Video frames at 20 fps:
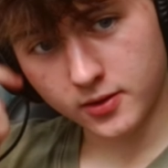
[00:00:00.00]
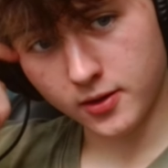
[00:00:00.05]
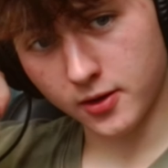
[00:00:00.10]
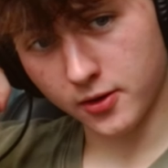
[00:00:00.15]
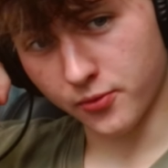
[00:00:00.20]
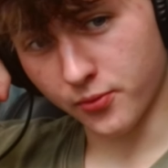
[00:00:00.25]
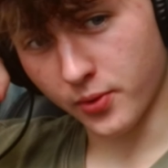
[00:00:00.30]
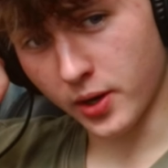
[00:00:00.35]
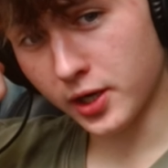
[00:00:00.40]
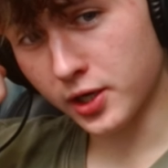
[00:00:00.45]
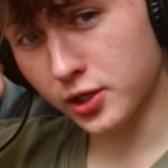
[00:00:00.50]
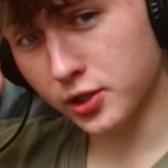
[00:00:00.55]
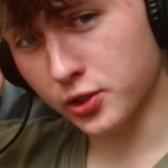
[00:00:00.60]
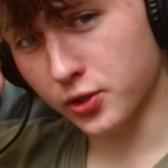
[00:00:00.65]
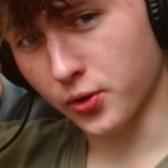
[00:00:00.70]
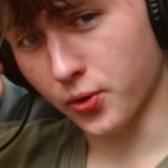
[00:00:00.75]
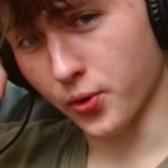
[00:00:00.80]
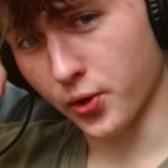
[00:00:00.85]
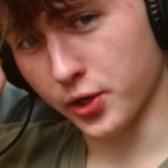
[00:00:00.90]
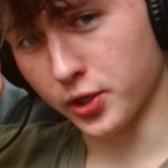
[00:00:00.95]
Regular
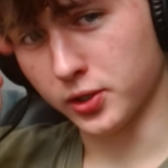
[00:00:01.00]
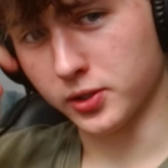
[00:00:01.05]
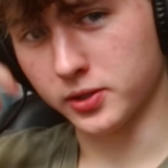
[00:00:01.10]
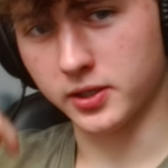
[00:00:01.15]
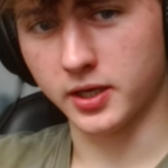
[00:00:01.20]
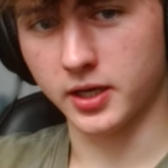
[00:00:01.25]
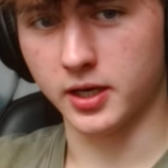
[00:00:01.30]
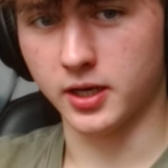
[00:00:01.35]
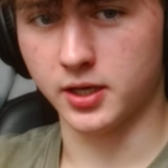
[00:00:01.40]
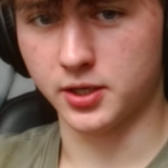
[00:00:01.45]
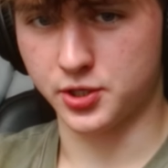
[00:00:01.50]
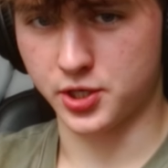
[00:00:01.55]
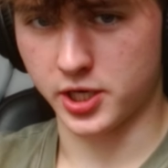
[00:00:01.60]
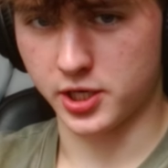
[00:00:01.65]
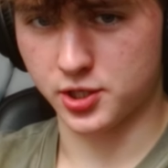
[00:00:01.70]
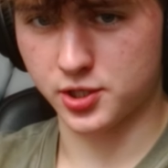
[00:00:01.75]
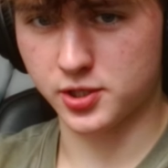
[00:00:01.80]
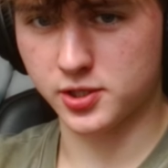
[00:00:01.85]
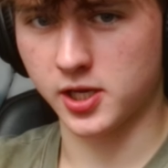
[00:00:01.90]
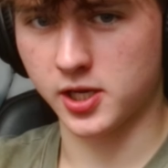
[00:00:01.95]
oil
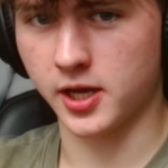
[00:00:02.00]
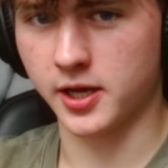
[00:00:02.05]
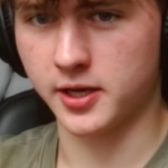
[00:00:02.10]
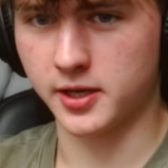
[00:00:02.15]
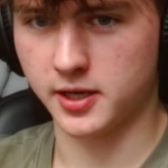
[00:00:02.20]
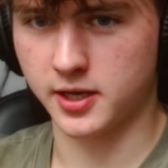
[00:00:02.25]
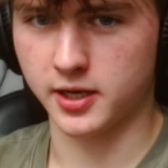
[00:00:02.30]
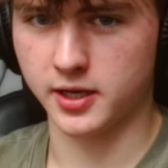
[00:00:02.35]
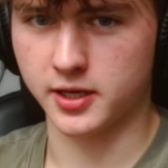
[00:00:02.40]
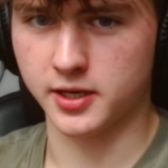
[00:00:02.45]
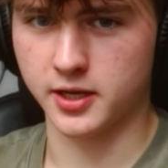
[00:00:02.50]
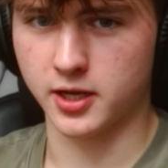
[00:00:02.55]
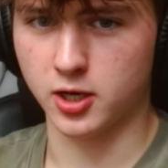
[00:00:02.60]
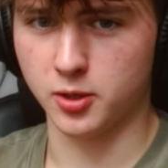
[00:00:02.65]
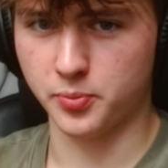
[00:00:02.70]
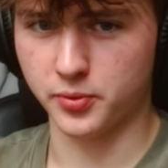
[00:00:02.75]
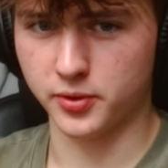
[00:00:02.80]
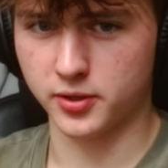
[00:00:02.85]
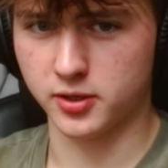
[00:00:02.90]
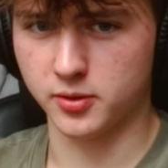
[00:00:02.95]
changes can help
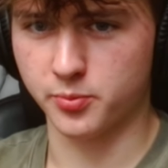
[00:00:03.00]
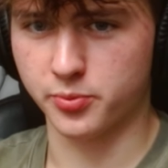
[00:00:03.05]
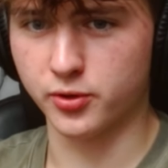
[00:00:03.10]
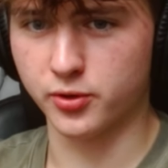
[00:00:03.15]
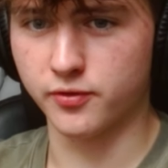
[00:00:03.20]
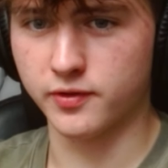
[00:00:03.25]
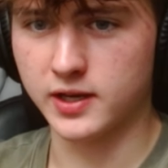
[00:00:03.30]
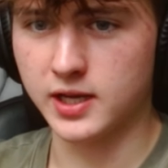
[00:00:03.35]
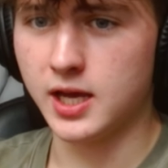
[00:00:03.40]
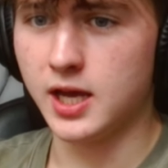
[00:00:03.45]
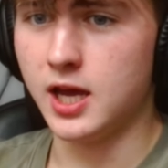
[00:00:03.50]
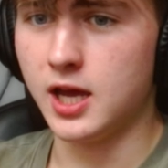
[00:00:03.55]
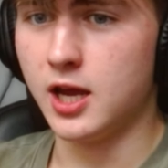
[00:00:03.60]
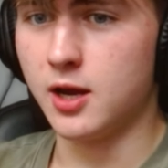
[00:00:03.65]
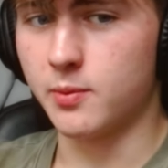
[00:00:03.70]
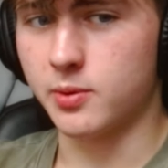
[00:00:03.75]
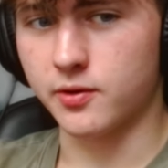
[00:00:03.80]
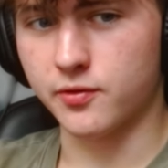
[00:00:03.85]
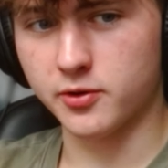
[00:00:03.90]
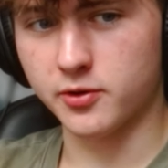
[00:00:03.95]
improve
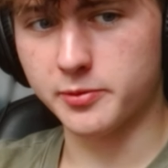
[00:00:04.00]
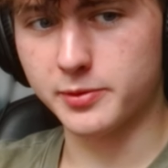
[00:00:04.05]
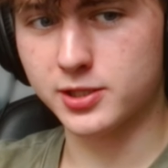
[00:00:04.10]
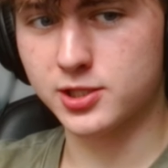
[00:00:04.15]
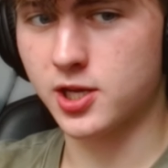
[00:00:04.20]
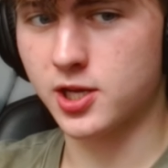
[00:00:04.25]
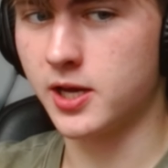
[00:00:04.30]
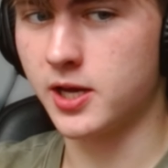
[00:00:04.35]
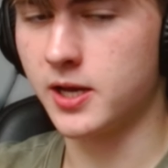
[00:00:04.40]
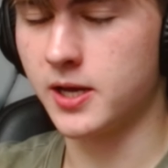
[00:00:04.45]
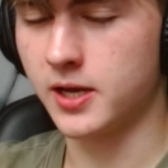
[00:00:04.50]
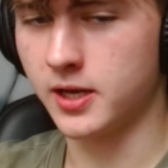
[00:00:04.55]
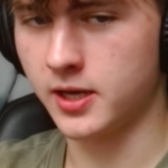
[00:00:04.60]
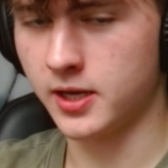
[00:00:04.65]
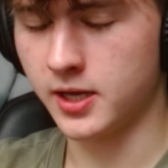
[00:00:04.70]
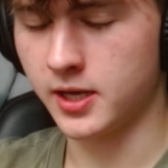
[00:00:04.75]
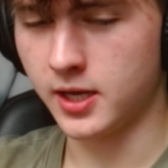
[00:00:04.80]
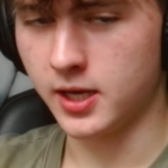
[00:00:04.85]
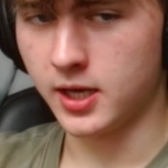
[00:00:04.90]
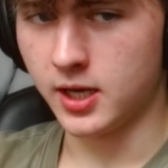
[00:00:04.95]
performance,
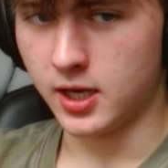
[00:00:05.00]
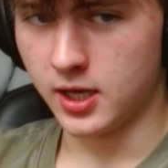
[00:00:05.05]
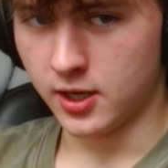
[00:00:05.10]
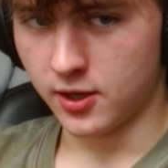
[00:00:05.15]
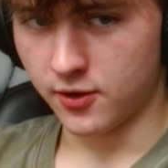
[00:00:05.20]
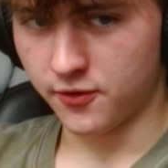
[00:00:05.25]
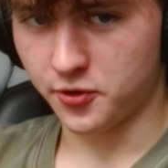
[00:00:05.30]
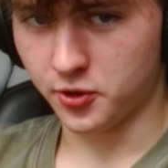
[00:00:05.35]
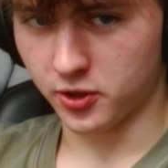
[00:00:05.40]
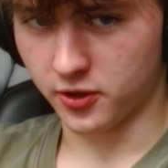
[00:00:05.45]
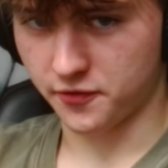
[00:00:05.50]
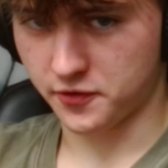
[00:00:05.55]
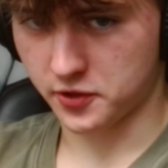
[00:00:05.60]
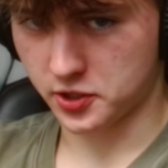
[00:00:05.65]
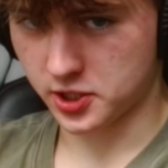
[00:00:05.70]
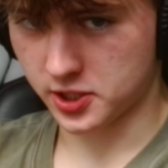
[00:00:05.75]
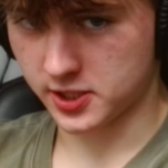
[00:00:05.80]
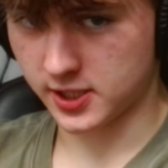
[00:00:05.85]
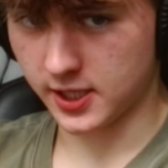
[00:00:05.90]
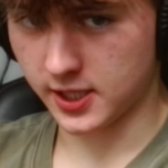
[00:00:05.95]
fuel
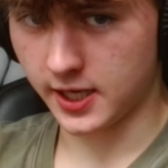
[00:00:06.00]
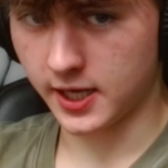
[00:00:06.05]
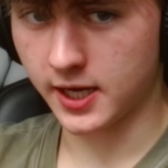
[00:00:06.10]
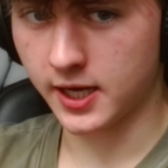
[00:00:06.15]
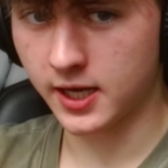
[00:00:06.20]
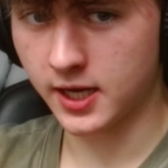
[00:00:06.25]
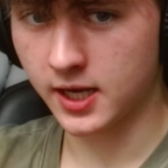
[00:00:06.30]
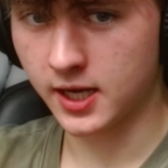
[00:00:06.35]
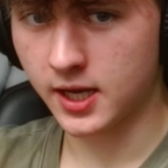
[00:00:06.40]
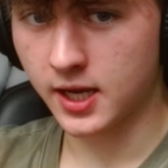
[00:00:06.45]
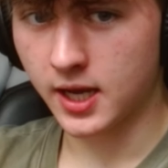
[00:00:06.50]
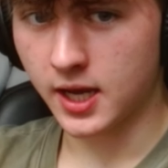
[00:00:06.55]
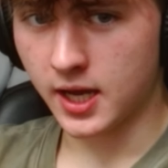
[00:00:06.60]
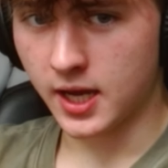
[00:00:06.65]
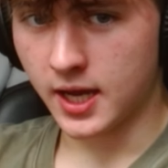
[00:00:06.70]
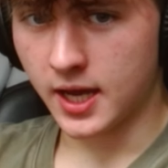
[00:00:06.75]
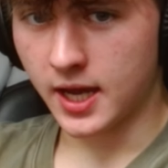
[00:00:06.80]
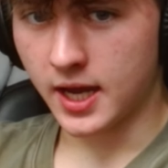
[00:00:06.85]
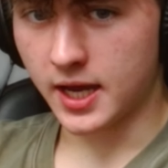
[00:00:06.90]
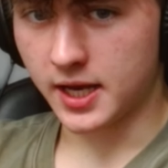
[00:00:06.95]
efficiency,
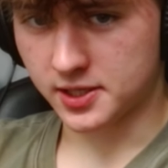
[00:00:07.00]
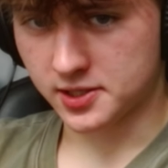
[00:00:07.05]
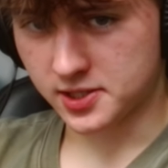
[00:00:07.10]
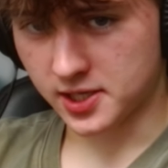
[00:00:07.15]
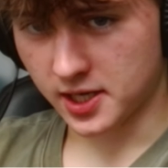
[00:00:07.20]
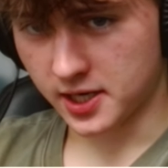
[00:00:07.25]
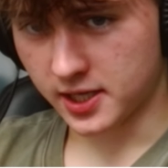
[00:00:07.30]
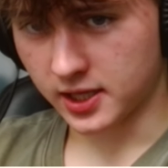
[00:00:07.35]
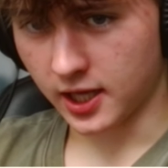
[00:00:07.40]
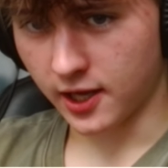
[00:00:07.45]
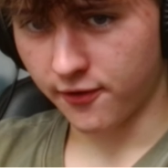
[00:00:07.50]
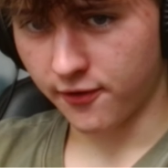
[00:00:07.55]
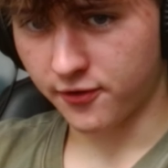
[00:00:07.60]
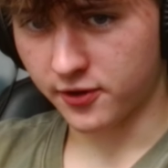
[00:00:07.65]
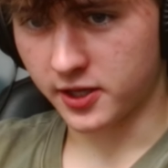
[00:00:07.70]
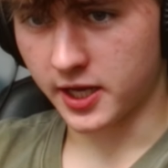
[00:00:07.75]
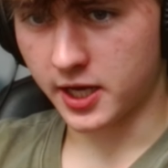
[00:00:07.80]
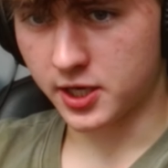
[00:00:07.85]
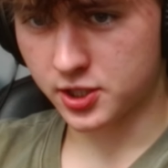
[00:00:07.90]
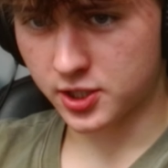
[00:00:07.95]
and extended life in
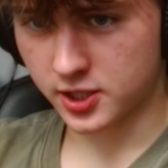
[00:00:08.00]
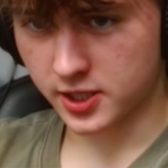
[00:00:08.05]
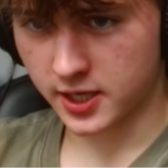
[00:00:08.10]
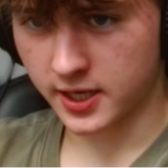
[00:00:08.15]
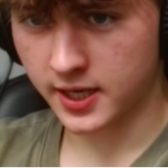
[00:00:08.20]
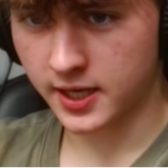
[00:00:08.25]
the engine.